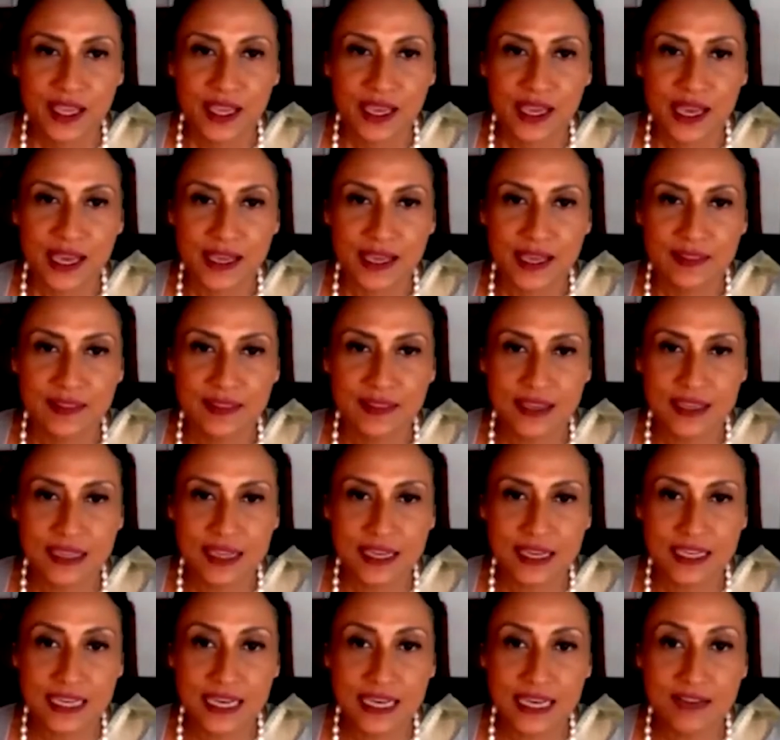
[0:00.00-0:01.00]
And it
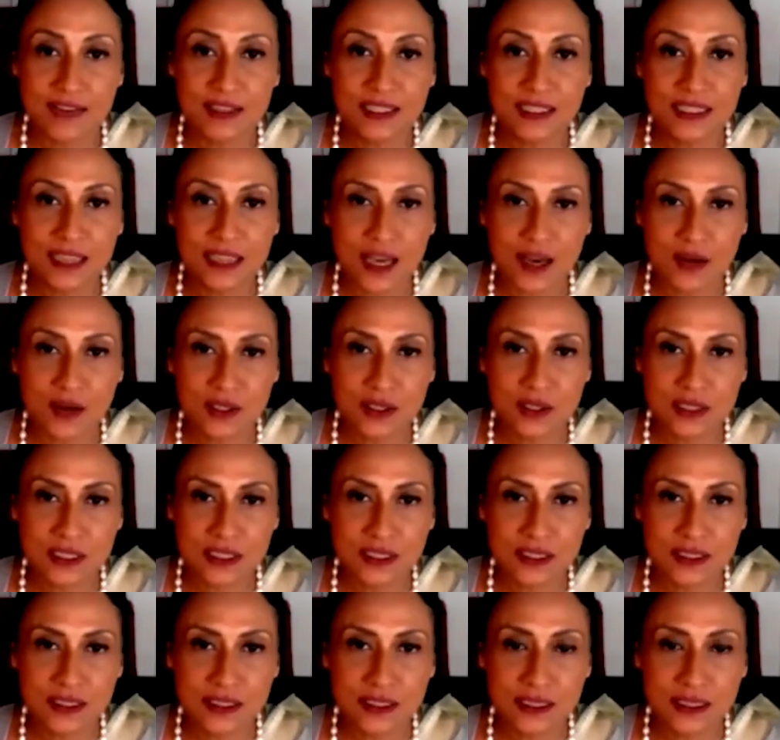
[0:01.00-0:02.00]
had
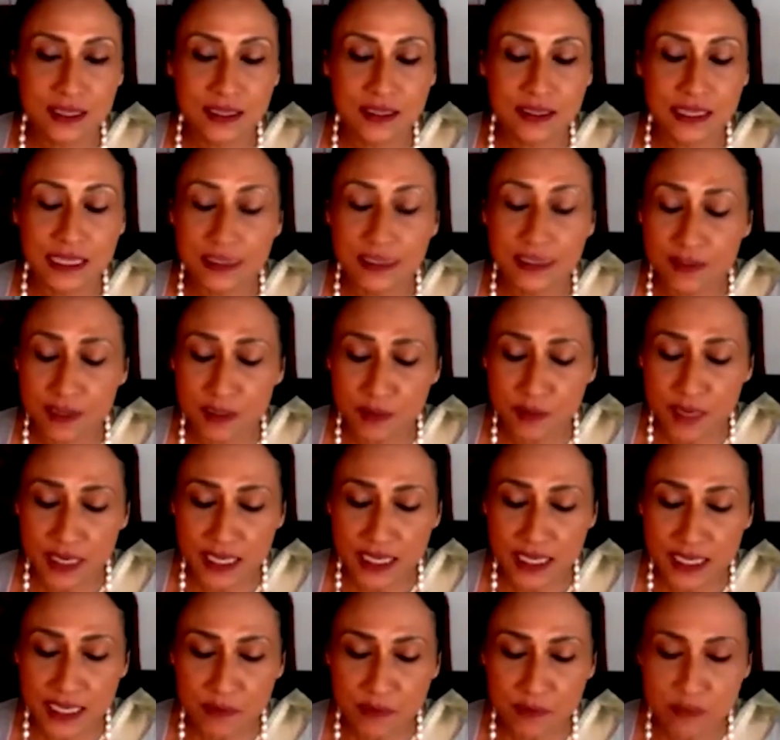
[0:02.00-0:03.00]
11
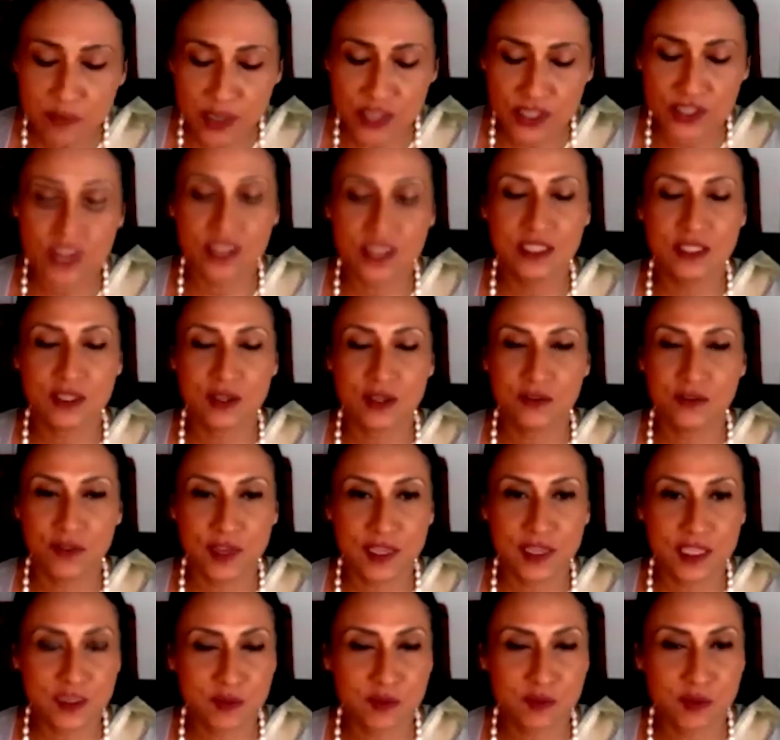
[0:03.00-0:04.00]
million impressions on
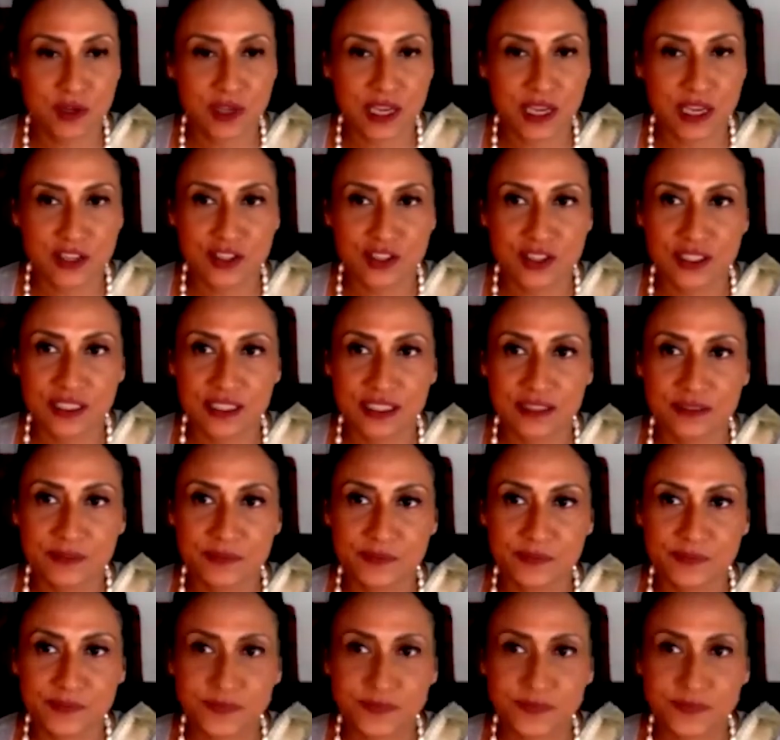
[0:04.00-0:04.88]
Facebook, actually.